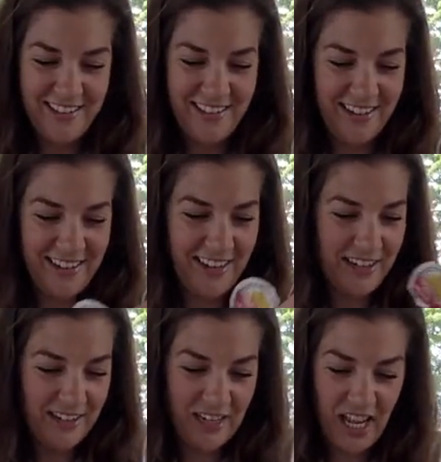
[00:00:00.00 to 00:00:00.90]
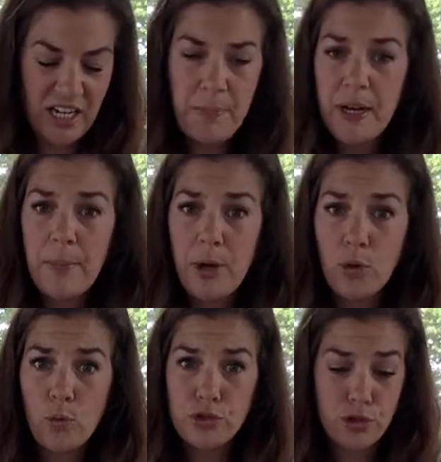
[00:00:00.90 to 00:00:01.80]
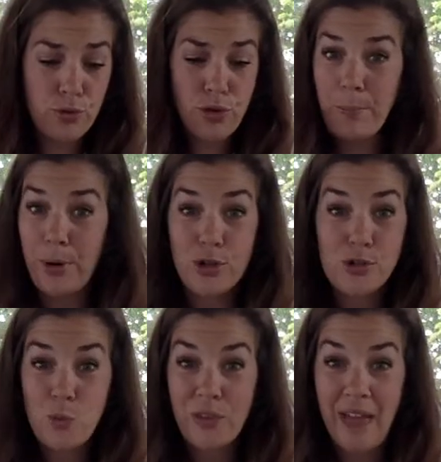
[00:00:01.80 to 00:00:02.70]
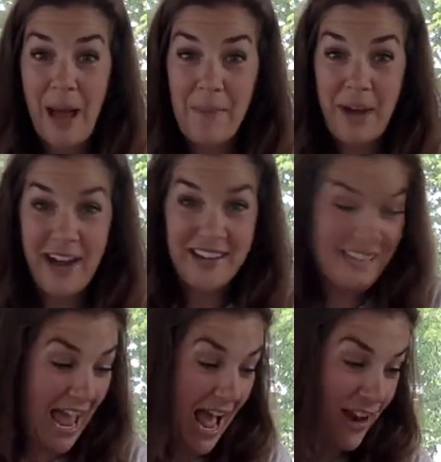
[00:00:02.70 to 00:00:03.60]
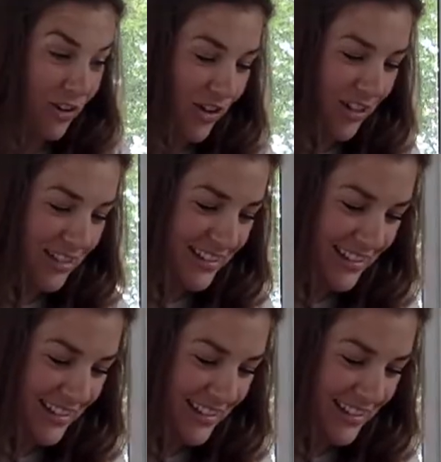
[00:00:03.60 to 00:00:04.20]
Alright, any peanut butter will do. The birds will not mind at all.